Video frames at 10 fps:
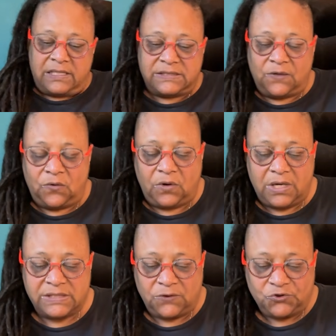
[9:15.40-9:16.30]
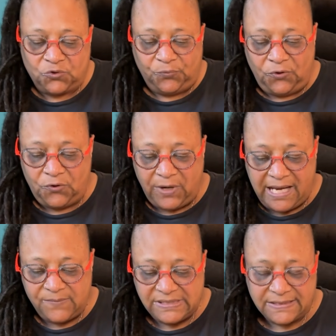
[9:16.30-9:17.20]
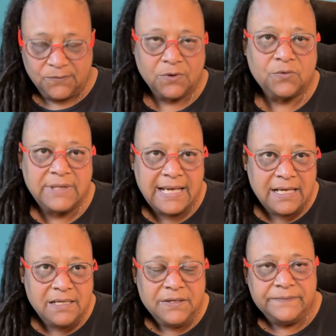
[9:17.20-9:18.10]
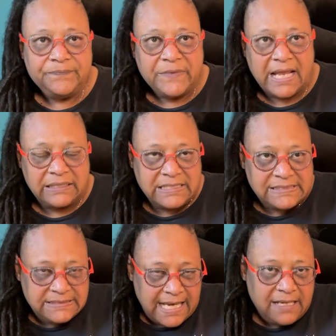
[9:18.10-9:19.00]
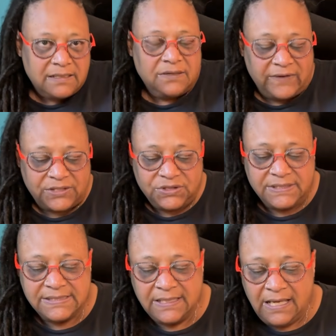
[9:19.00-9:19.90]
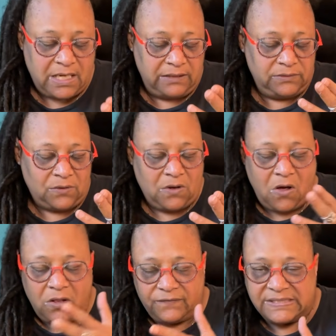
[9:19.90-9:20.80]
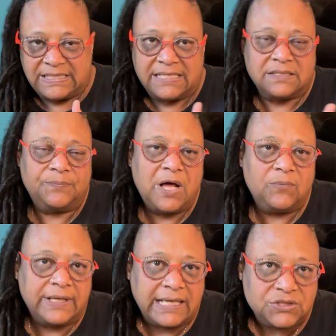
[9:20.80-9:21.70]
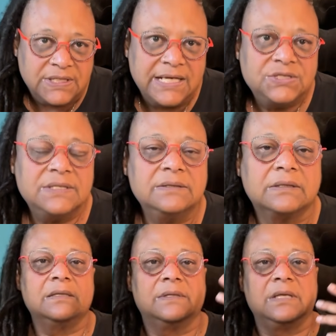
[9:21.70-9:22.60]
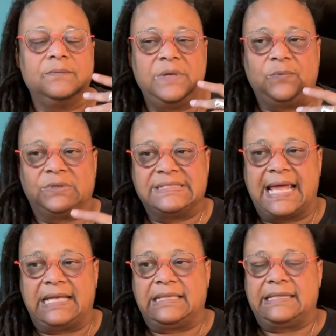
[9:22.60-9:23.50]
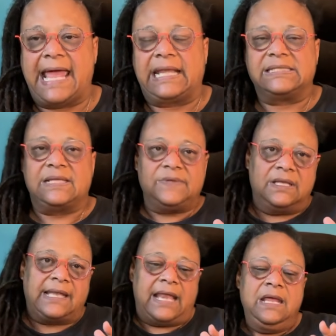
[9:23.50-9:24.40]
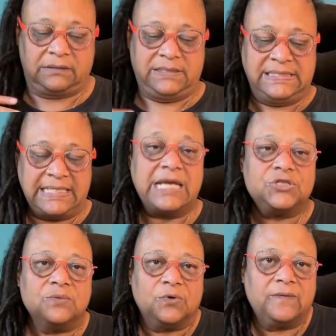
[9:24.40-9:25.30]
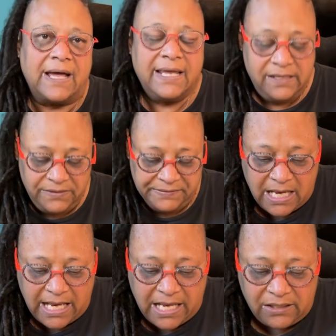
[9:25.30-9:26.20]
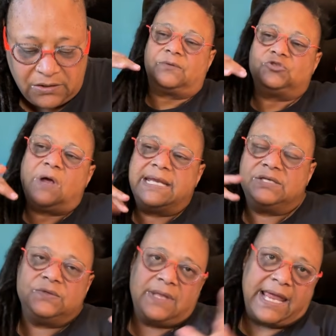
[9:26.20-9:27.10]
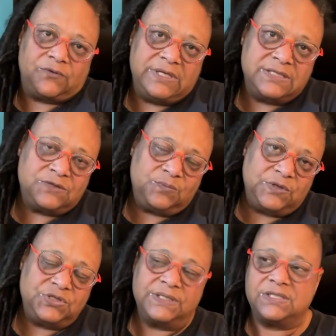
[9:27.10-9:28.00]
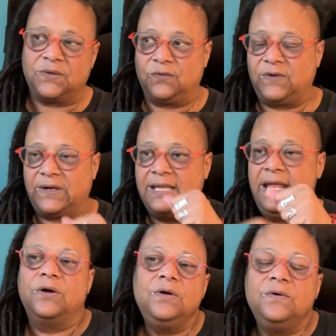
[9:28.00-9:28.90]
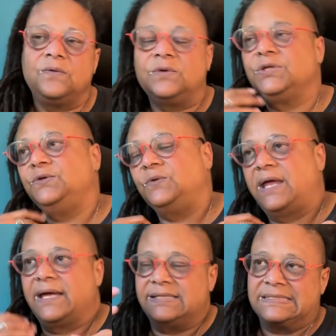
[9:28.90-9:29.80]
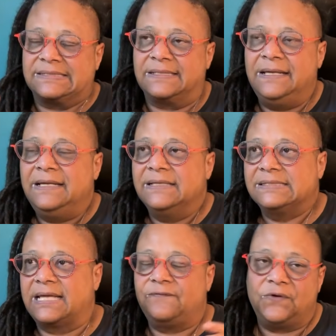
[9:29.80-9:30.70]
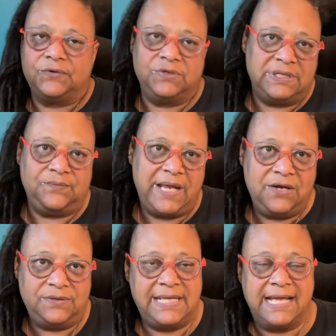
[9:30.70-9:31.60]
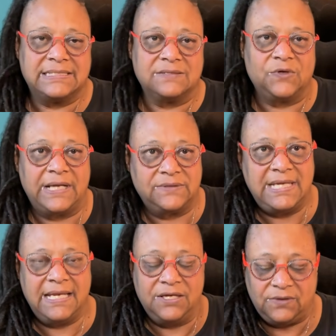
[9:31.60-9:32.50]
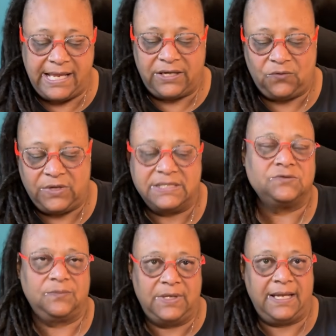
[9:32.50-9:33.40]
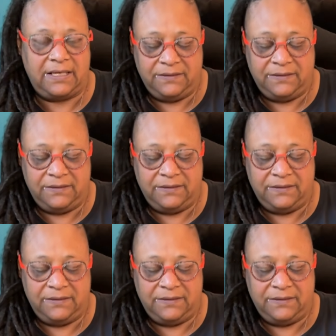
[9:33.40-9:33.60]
So social programs were created at these state conventions in all of the states. Public education, people decided that that is something that the state should provide. And they were trying to do land redistribution. So they were very, oh, you ex-slaveholder, you didn't pay your taxes. We're now taking your land and redistributing it.